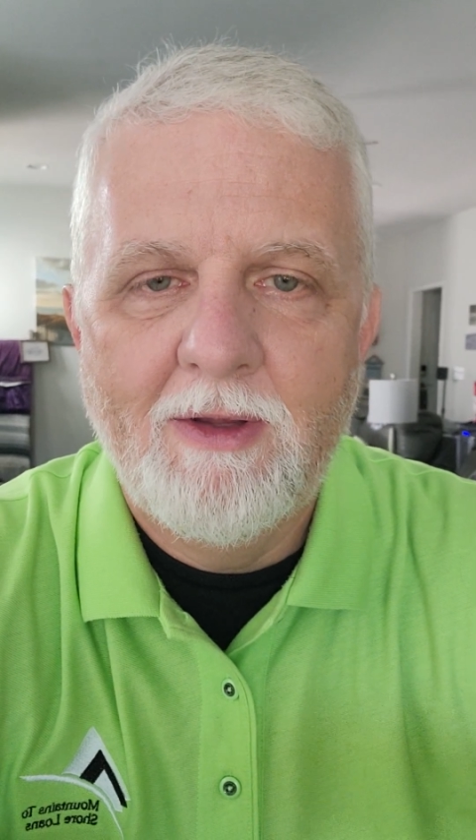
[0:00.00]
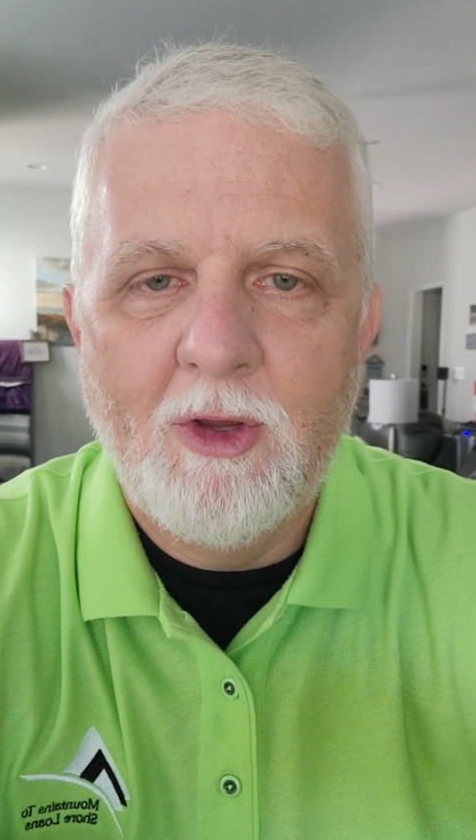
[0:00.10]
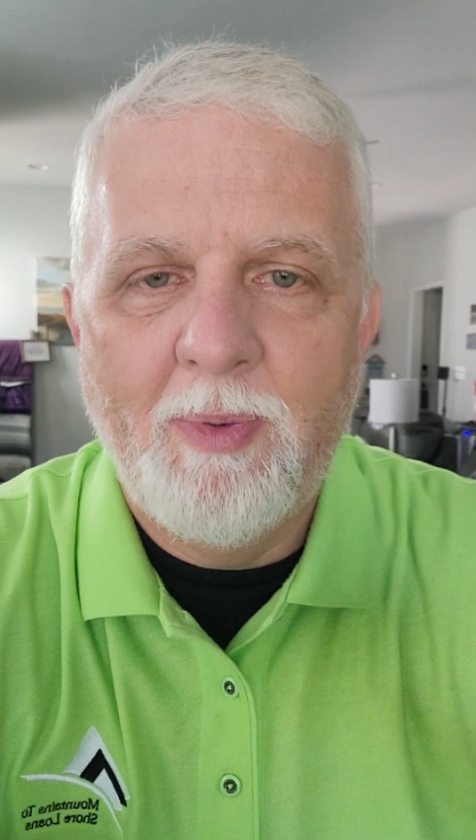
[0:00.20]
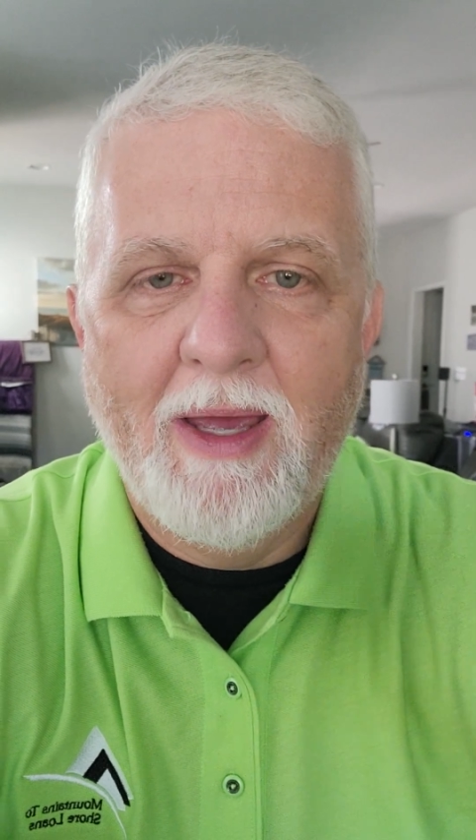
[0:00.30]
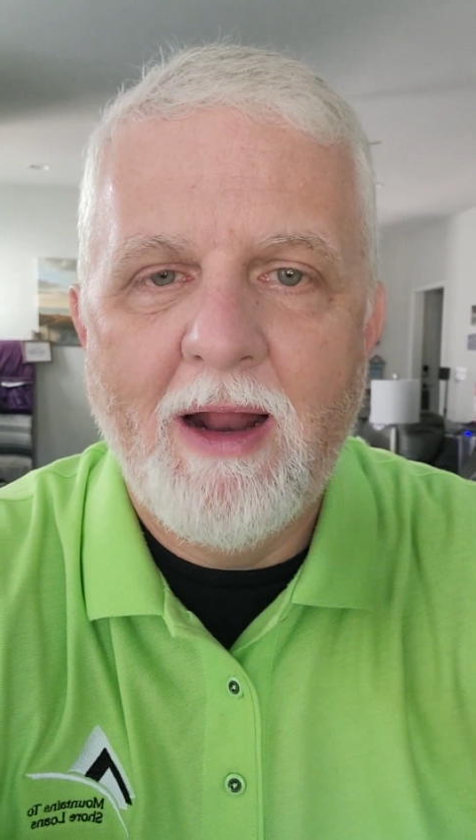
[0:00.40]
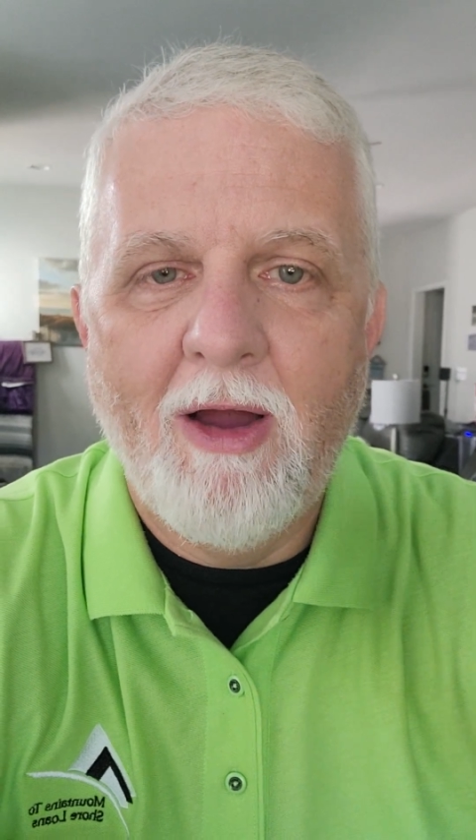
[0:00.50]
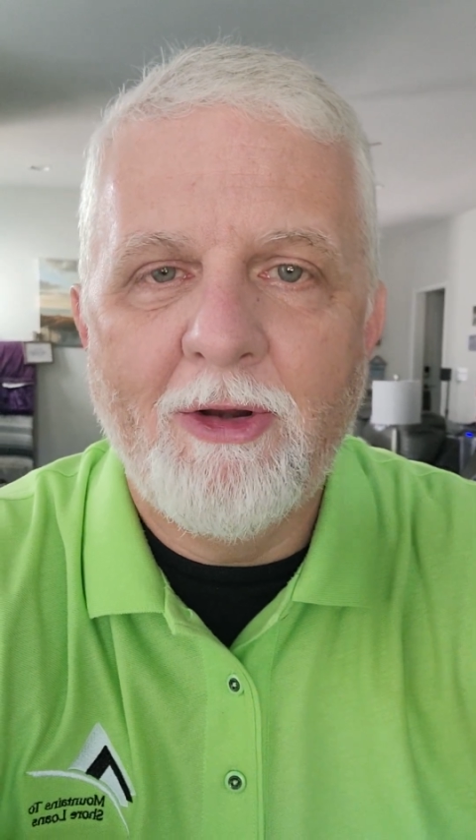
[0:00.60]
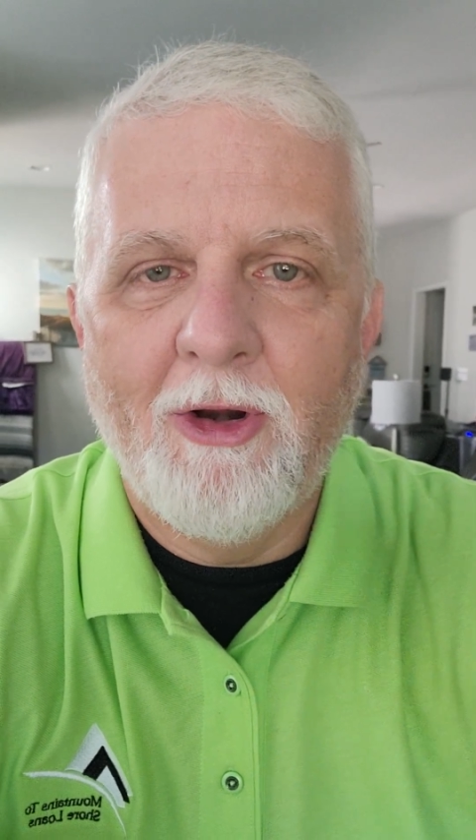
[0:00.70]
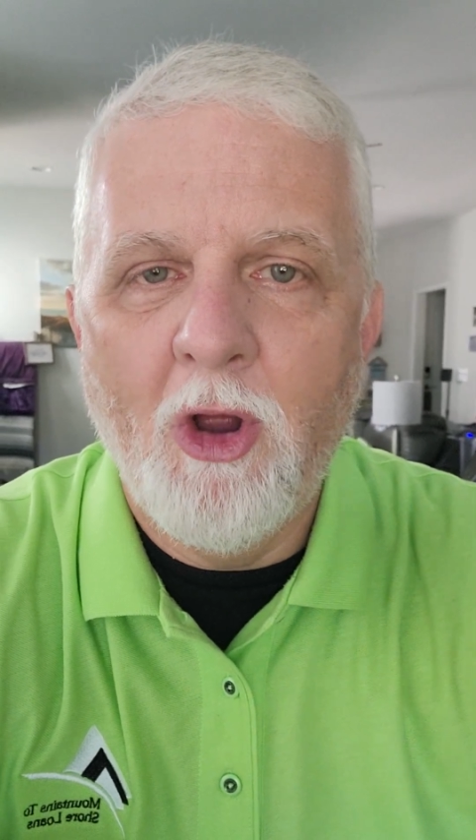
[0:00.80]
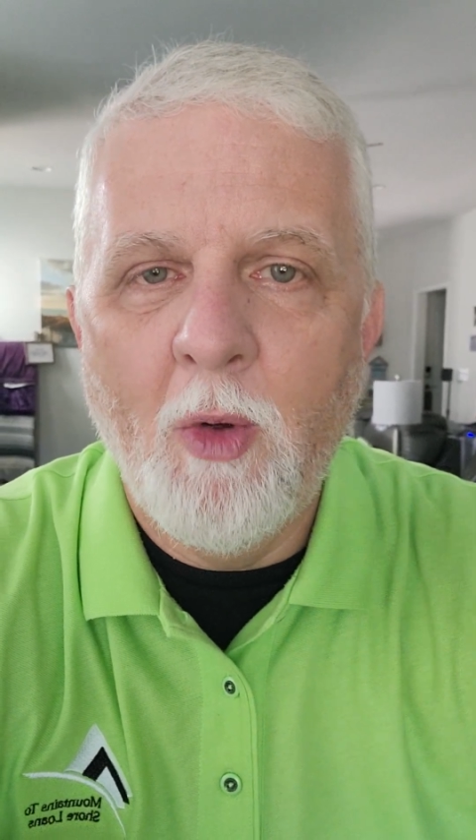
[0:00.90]
You pin all
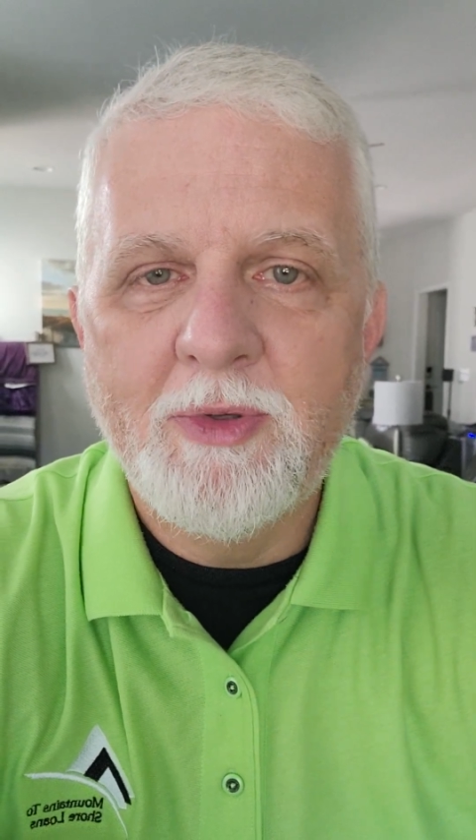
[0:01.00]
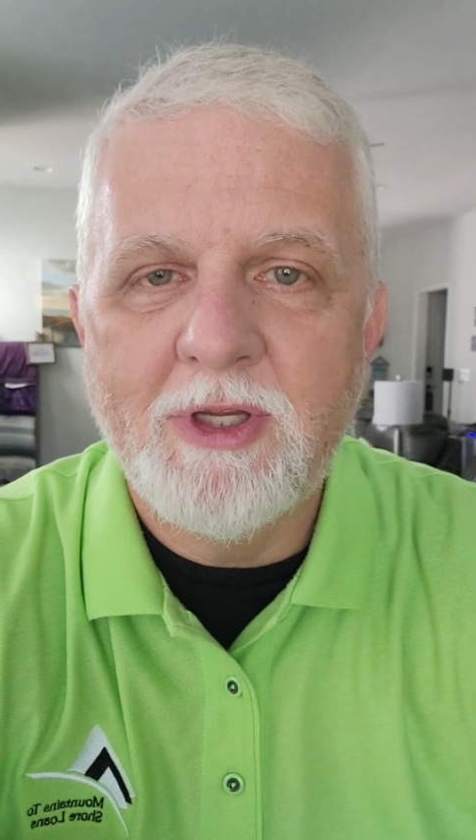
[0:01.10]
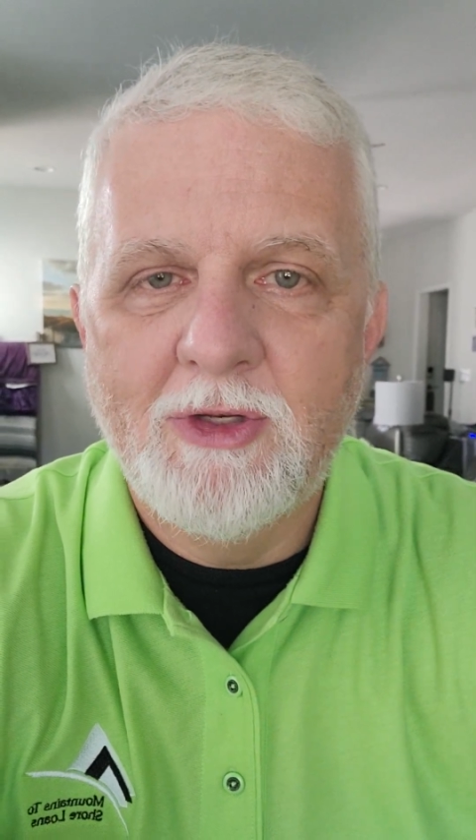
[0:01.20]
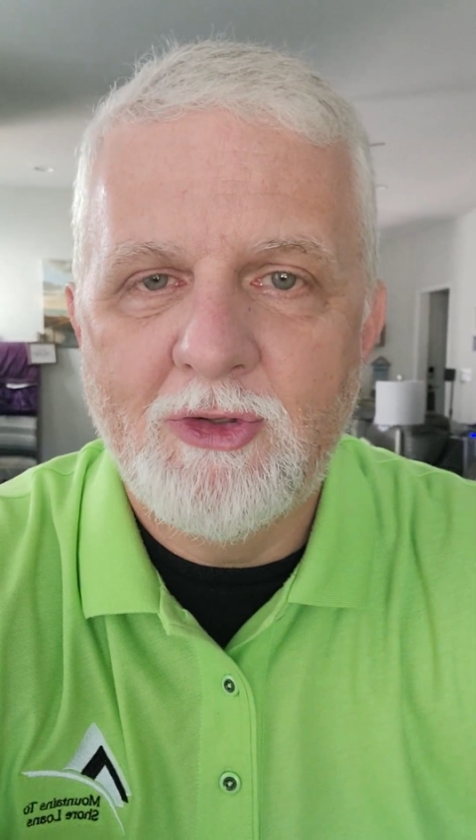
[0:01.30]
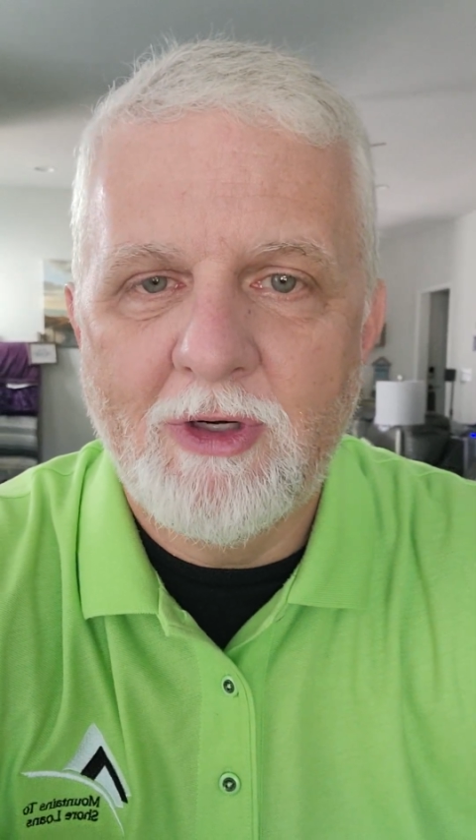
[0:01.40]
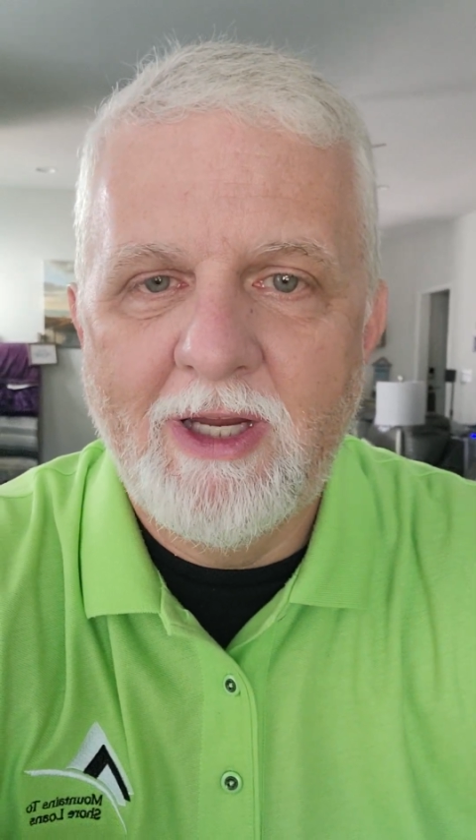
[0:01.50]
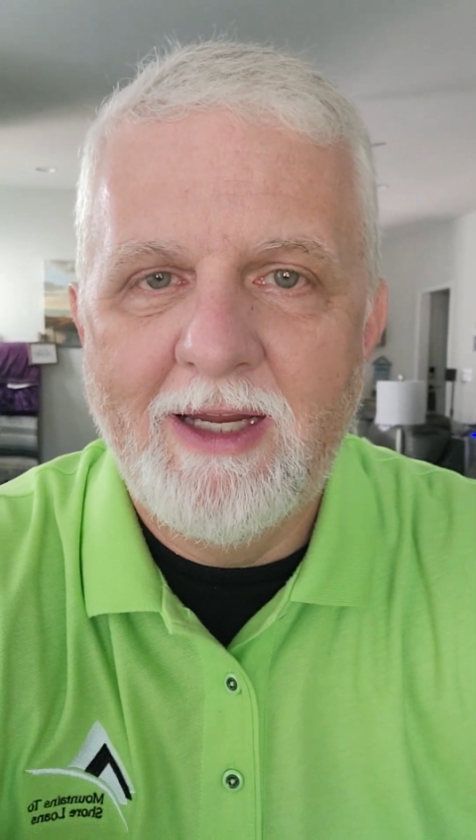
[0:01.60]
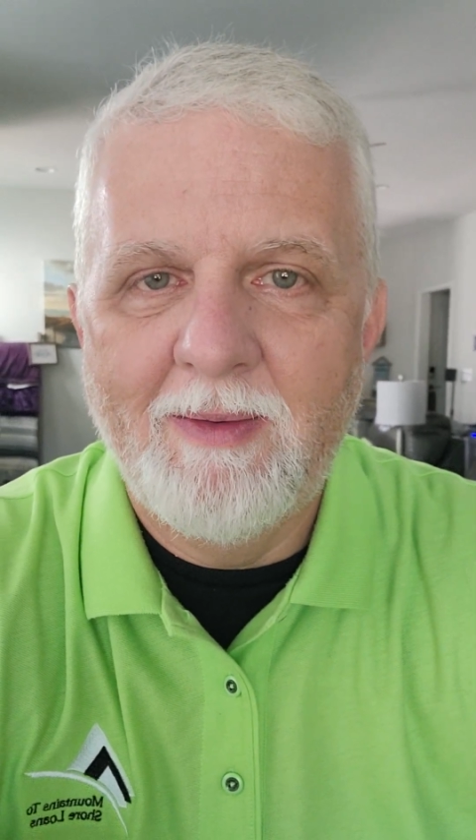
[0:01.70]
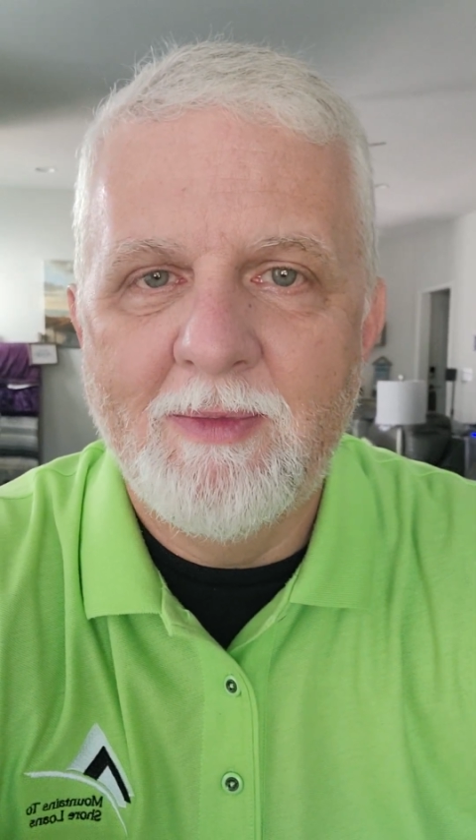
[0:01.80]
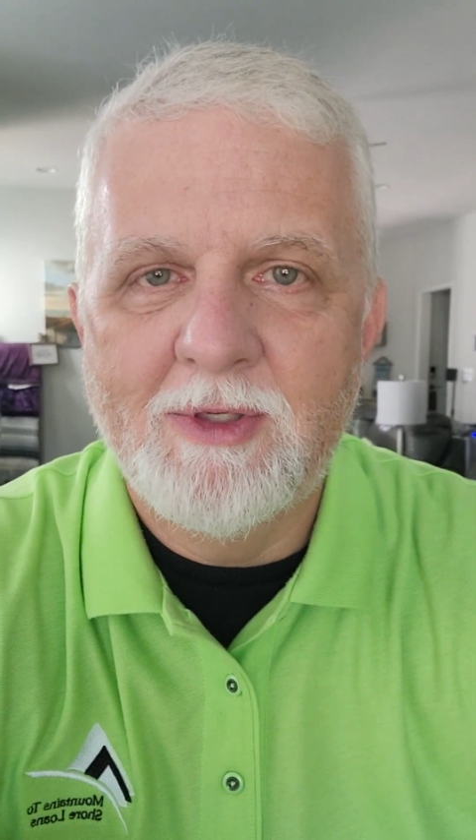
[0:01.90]
your hopes and
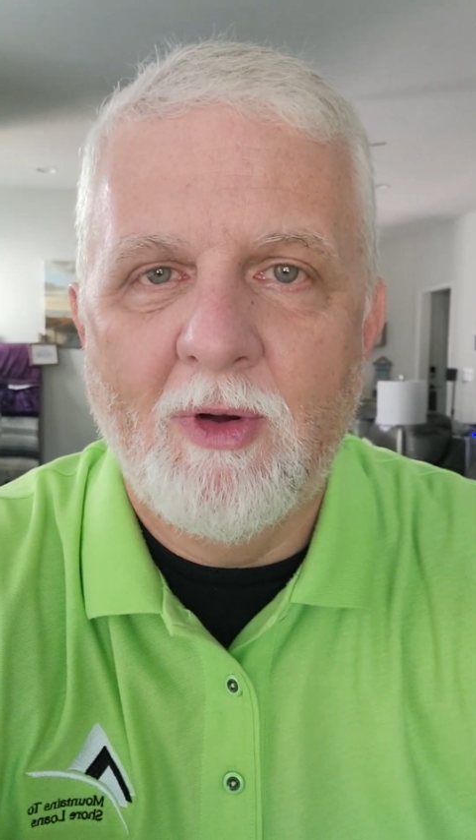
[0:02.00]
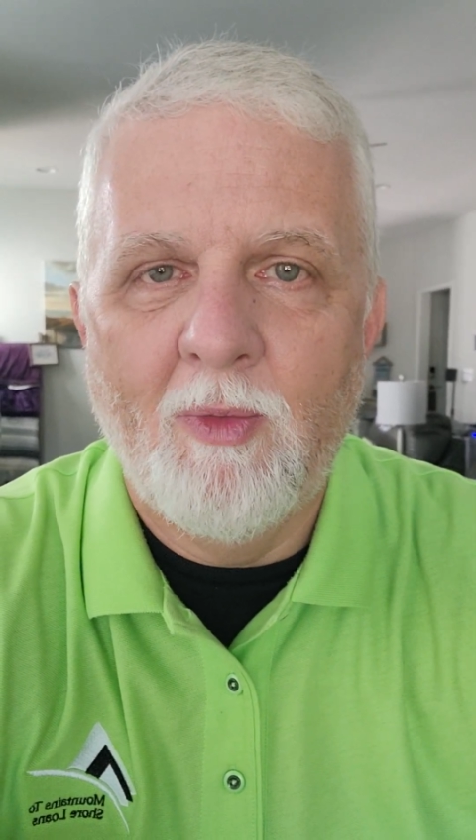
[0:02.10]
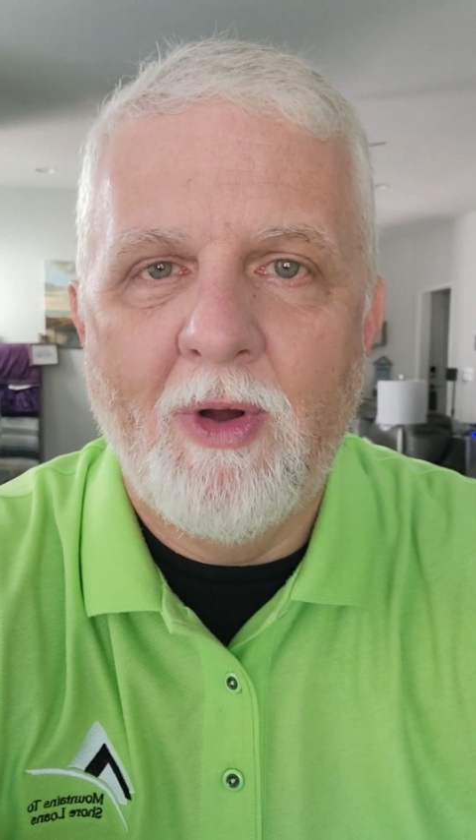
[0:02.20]
dreams on